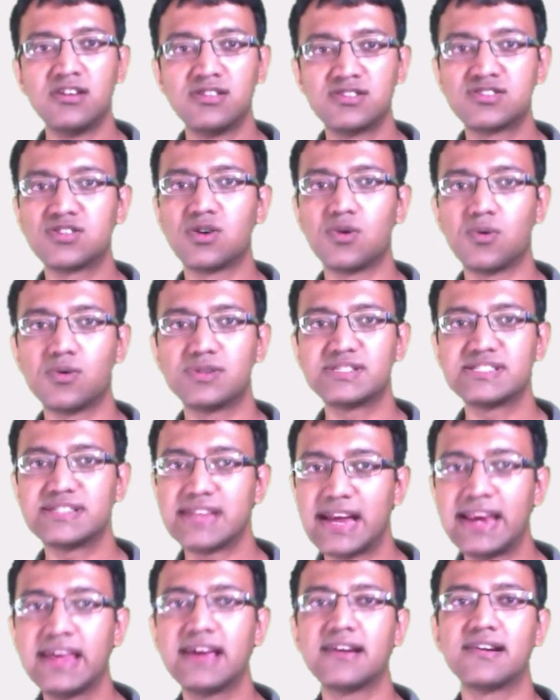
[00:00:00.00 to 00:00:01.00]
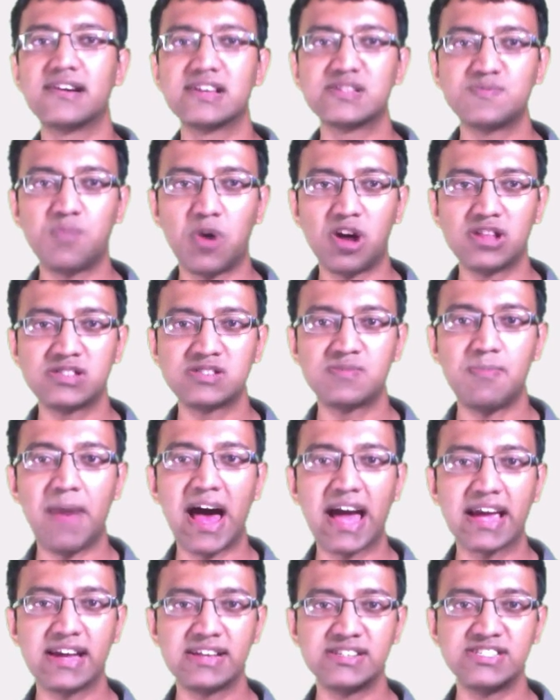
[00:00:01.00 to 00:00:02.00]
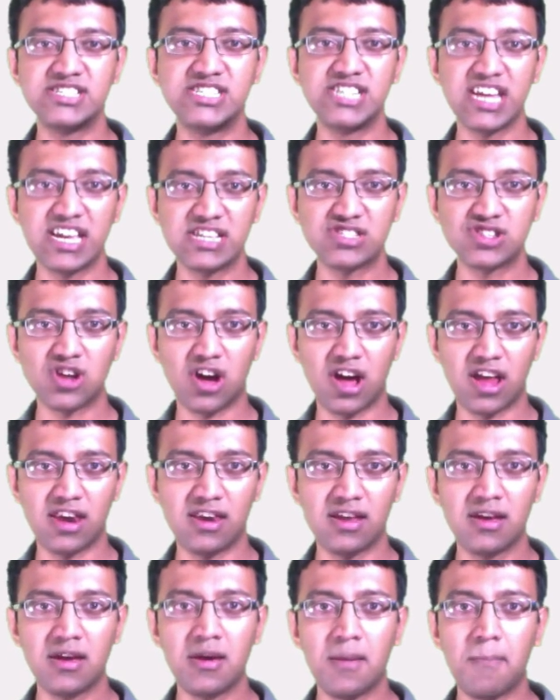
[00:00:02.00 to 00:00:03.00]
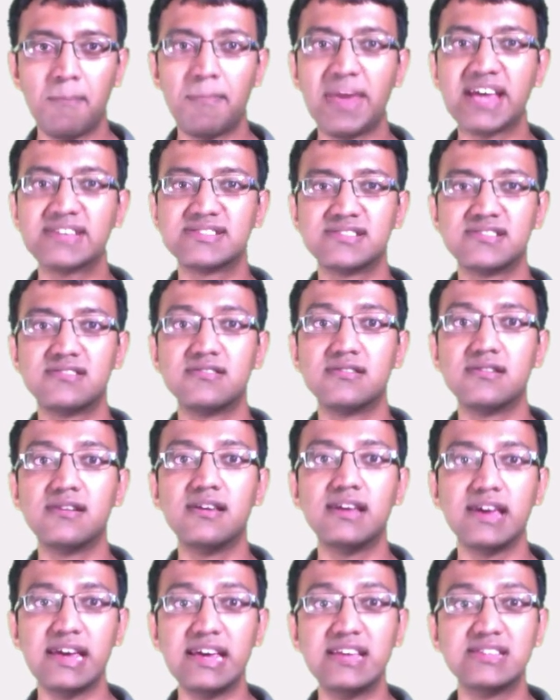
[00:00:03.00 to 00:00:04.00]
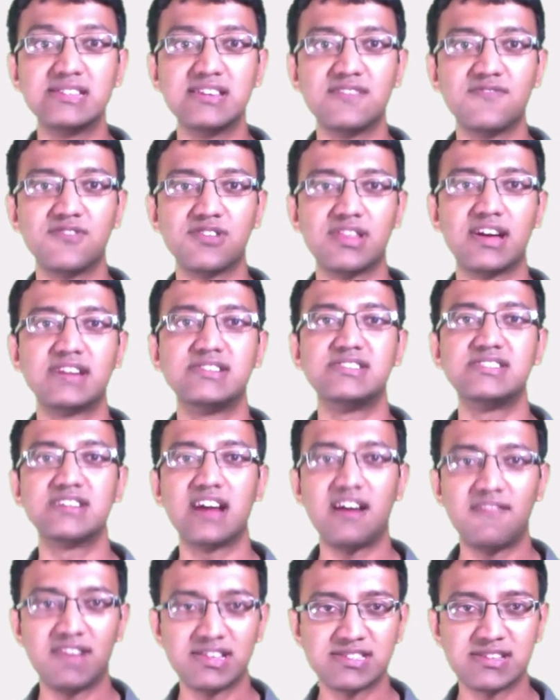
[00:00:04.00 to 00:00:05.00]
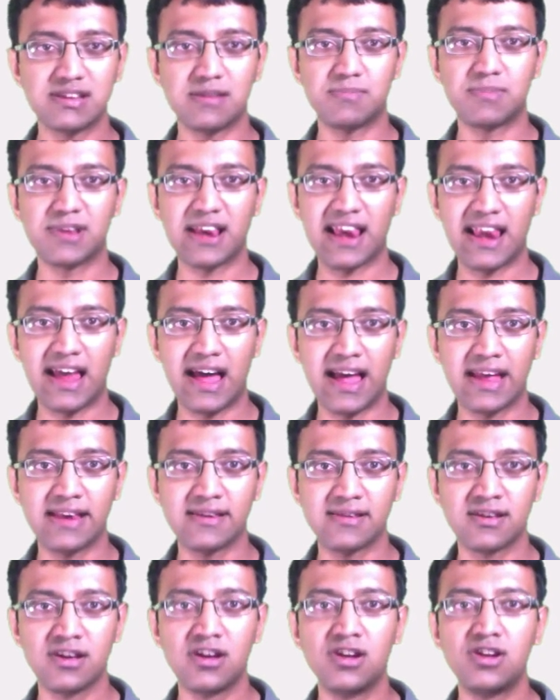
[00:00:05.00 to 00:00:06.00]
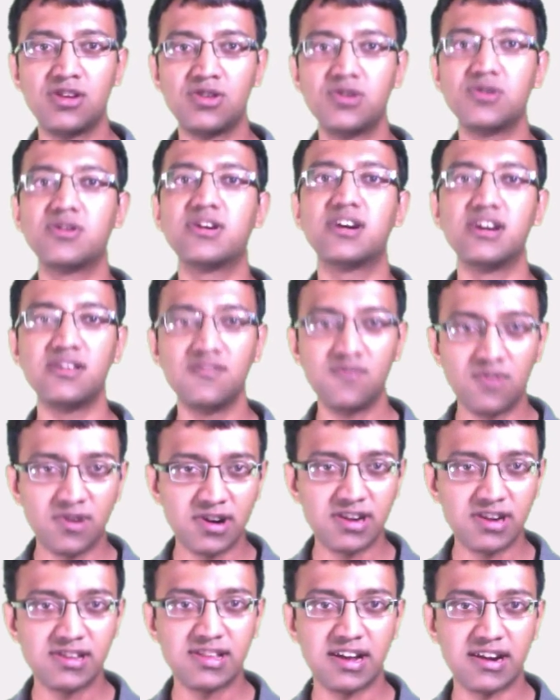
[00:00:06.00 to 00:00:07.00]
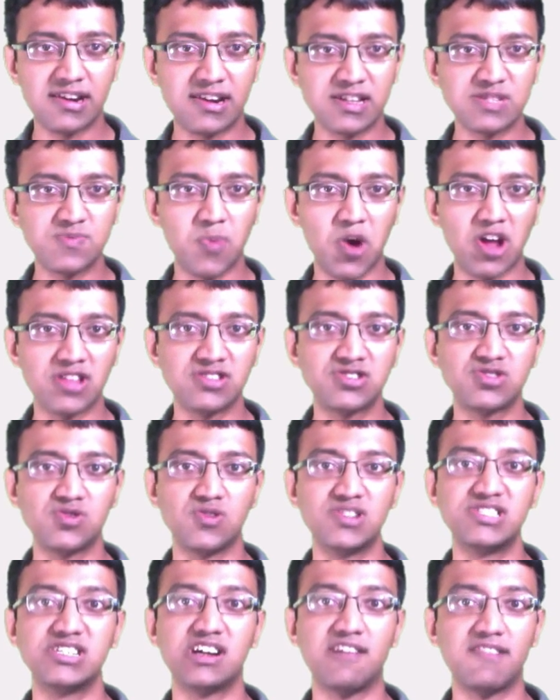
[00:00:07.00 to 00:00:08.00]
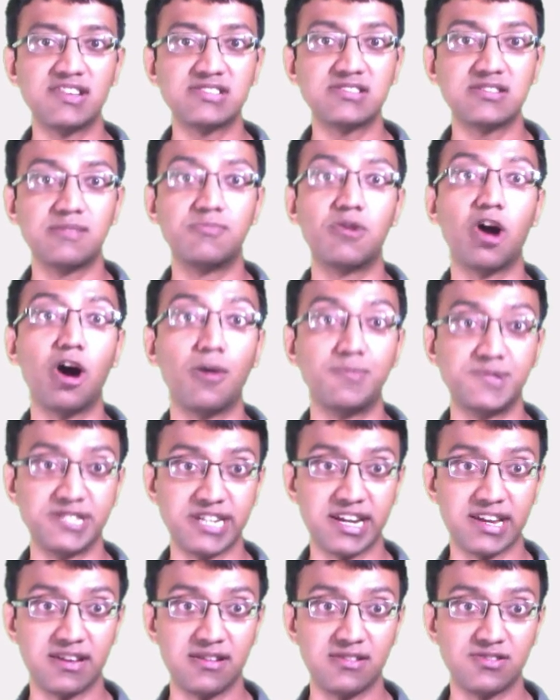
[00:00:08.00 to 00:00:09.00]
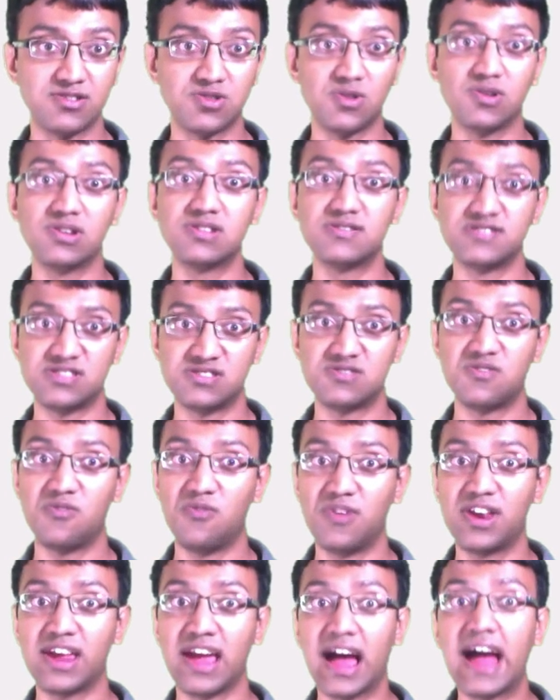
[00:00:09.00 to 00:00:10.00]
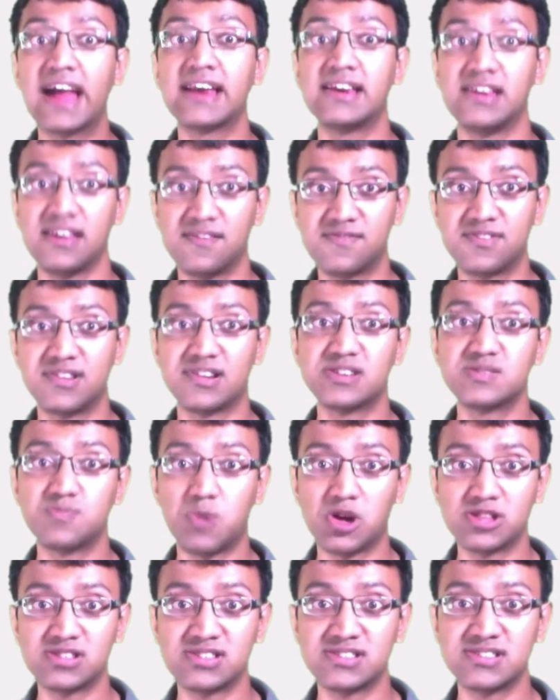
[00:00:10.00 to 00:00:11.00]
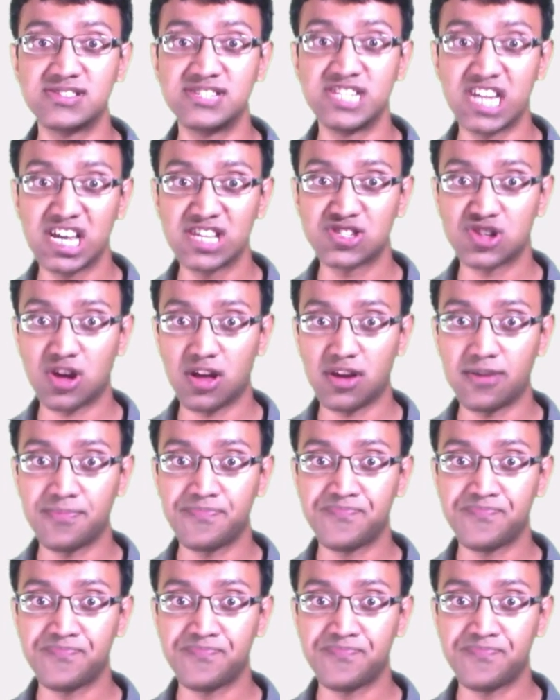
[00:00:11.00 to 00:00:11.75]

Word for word: So sending a response back in JSON makes it really easy for that JavaScript client to convert that response to a JavaScript object. So it's very handy if the response is in JSON.